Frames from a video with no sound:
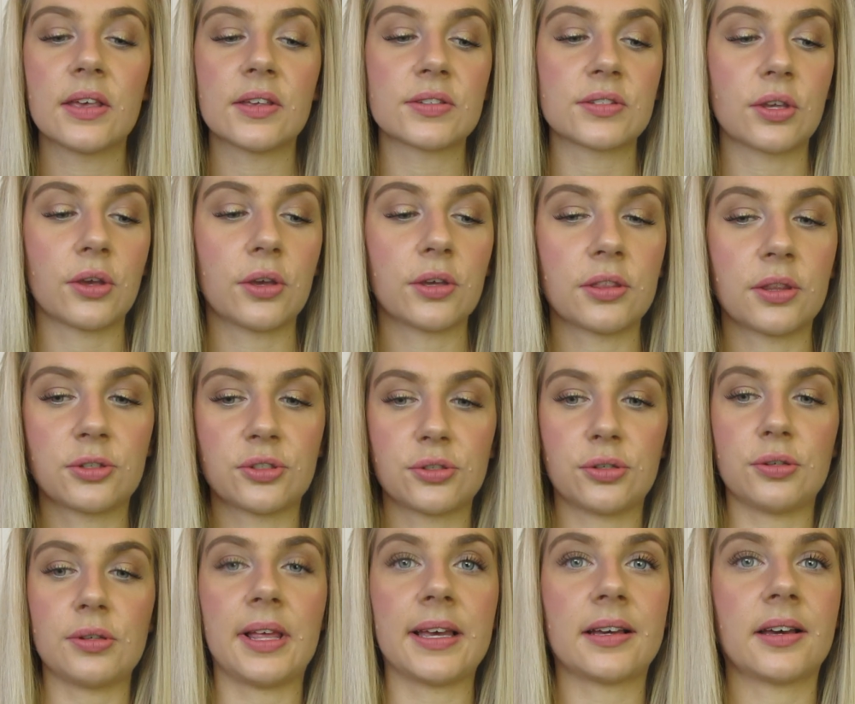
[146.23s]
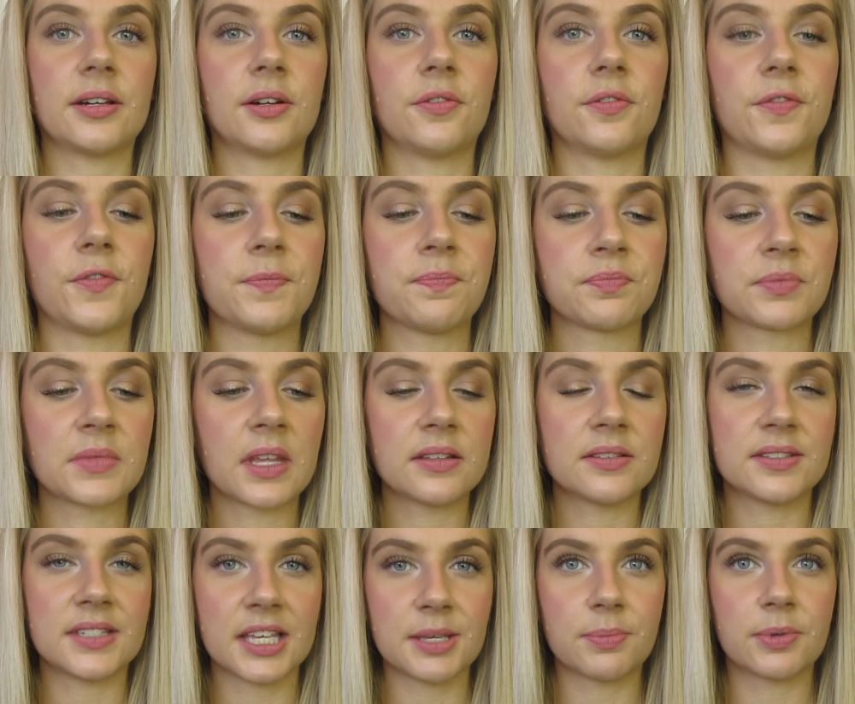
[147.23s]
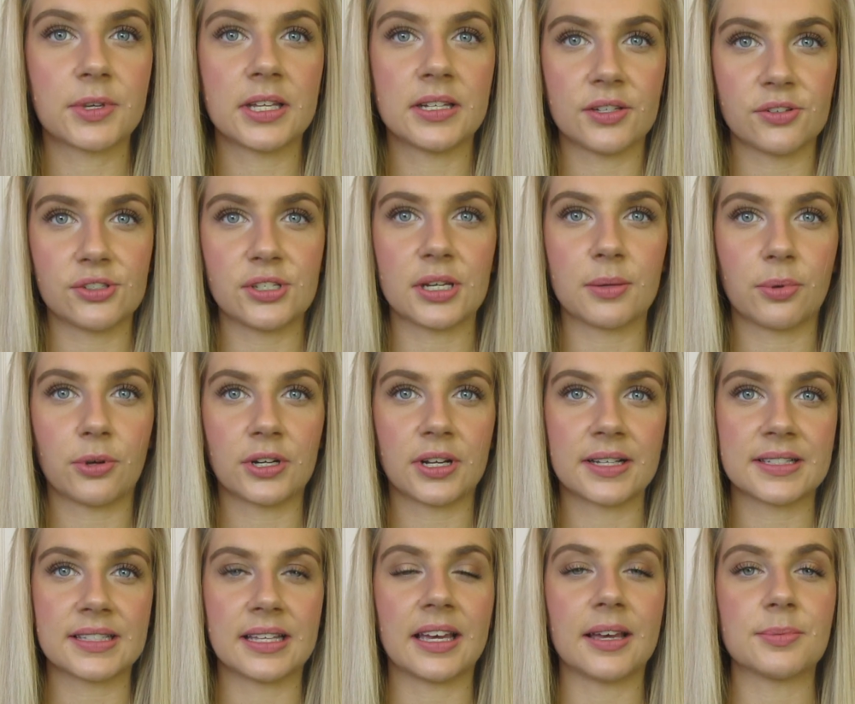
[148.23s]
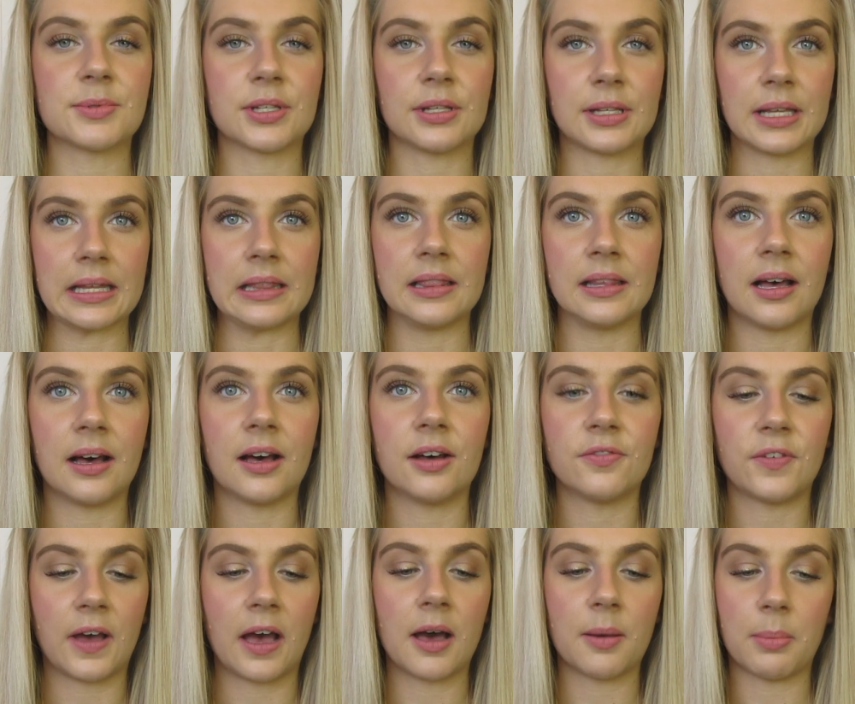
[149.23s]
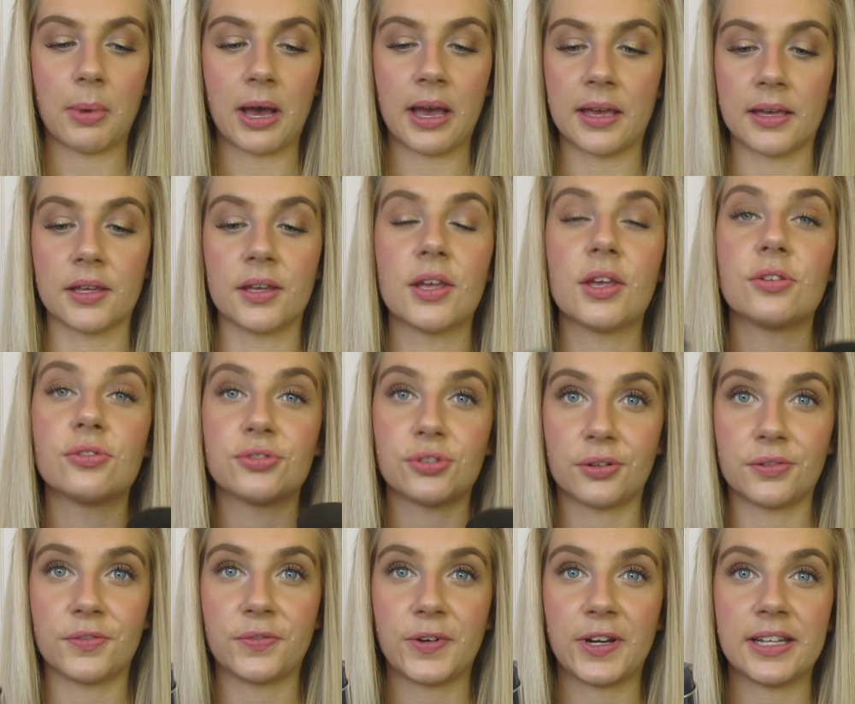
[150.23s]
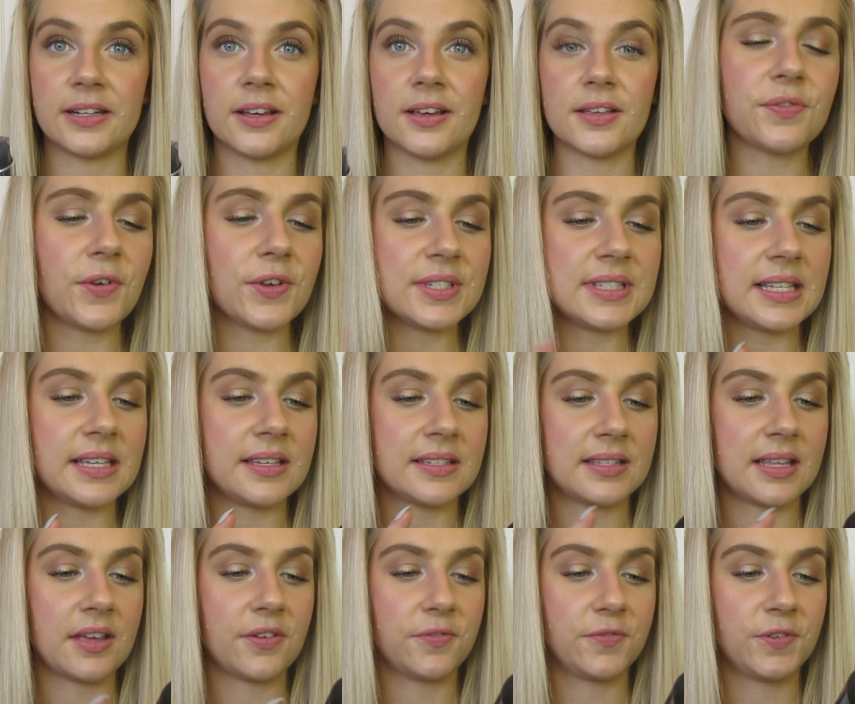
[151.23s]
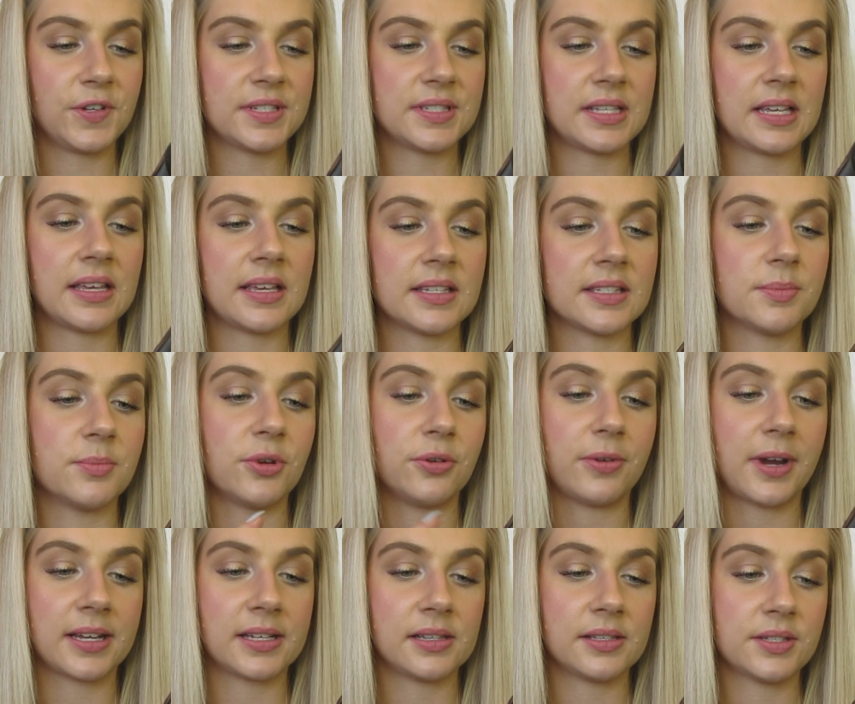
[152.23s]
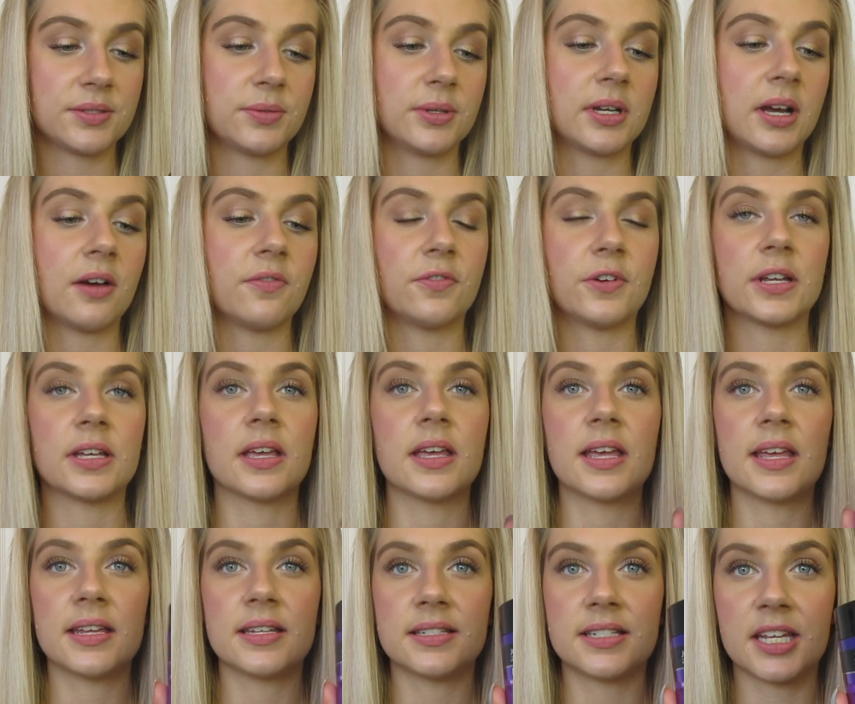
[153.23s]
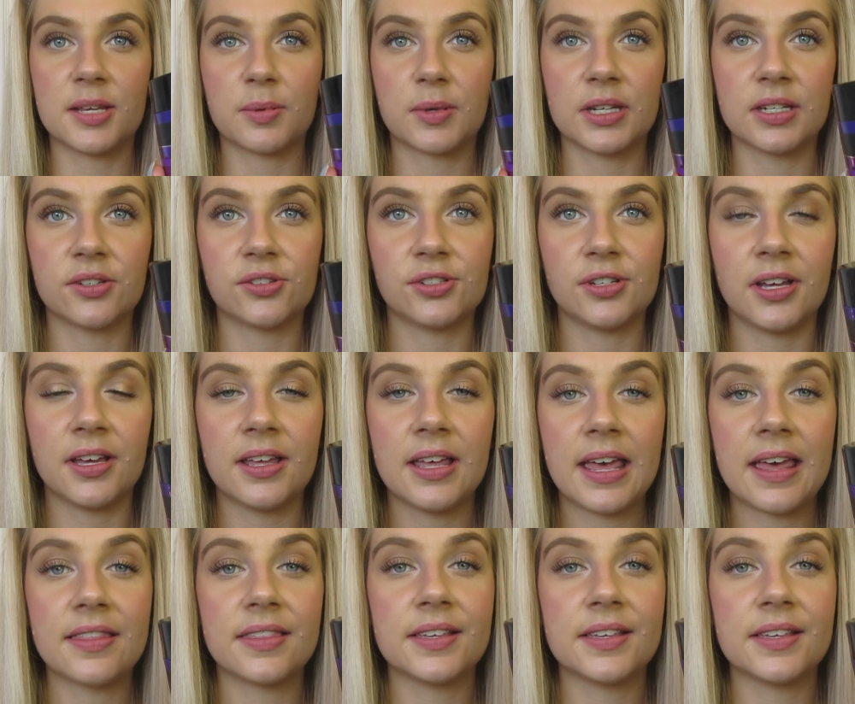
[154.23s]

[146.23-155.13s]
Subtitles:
So the two like kind of deep conditioning products that I absolutely love are by John Frieda. Firstly is their Frizz Ease Miraculous Recovery Deep Conditioner.